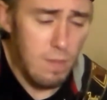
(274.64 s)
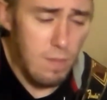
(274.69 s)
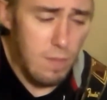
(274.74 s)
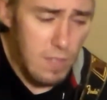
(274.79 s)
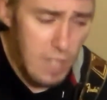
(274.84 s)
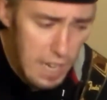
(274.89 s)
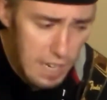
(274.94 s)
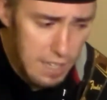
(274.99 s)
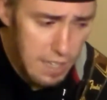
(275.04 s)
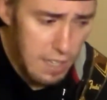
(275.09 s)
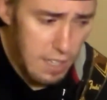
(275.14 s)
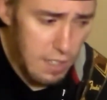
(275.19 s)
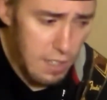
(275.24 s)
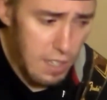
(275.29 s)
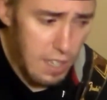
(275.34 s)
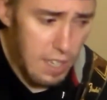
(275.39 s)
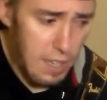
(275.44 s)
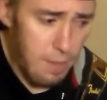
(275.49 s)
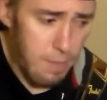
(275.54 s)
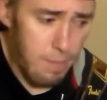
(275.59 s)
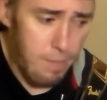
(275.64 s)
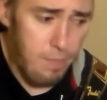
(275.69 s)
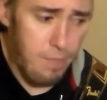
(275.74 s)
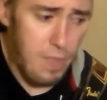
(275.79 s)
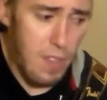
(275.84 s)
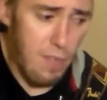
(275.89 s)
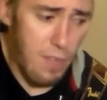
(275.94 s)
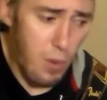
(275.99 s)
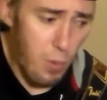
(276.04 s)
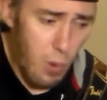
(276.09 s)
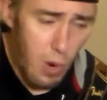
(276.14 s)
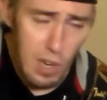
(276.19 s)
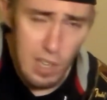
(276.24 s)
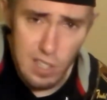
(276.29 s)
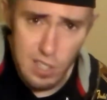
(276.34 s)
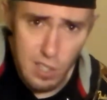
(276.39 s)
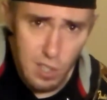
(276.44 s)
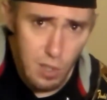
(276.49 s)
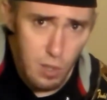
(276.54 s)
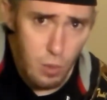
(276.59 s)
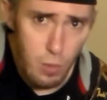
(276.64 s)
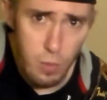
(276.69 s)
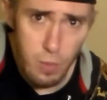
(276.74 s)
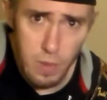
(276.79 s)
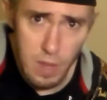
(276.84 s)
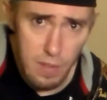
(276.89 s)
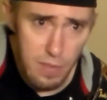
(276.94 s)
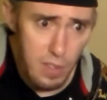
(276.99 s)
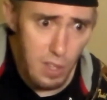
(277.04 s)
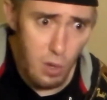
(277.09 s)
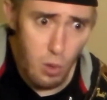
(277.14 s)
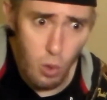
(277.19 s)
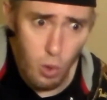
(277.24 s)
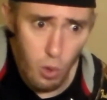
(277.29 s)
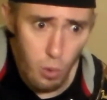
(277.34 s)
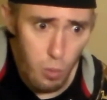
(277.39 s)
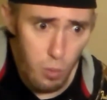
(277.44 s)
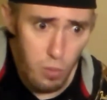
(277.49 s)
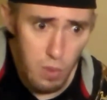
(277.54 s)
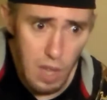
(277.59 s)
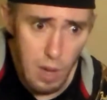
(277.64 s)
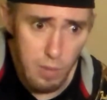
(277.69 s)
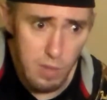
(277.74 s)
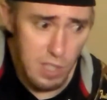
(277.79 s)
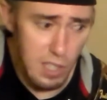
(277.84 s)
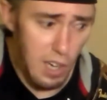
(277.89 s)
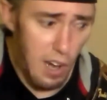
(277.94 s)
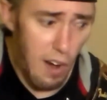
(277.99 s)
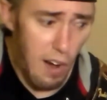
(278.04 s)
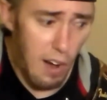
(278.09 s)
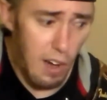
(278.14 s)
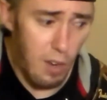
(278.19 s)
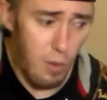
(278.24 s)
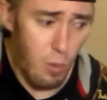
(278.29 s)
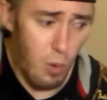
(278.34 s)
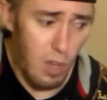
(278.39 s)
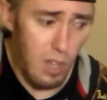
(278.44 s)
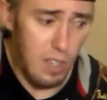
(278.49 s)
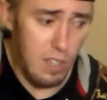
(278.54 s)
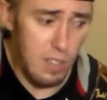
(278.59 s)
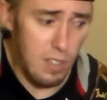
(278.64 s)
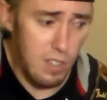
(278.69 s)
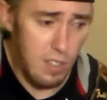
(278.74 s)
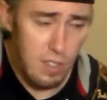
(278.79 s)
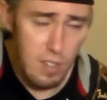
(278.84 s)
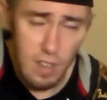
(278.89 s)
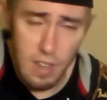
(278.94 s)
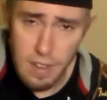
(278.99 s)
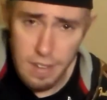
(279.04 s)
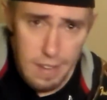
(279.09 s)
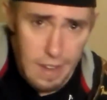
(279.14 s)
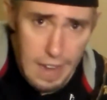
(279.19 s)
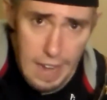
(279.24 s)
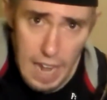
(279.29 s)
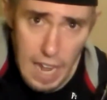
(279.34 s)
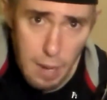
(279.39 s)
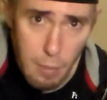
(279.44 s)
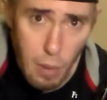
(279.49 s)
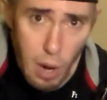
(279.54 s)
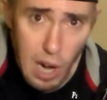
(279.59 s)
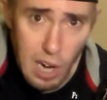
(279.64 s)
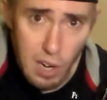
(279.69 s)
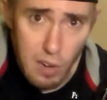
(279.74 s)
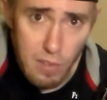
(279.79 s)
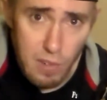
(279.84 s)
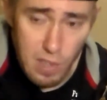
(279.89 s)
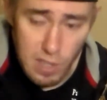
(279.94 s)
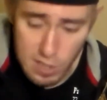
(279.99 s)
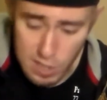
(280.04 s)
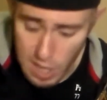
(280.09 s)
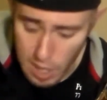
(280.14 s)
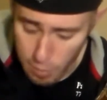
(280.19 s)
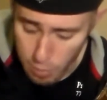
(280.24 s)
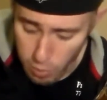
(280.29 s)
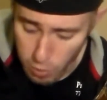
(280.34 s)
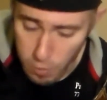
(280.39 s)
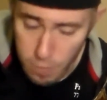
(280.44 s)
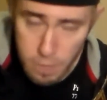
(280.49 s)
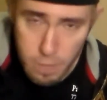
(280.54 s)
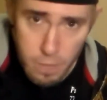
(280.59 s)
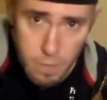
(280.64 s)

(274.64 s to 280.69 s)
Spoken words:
technically, if you wanted to, if the chord that was occurring was an A minor, for example,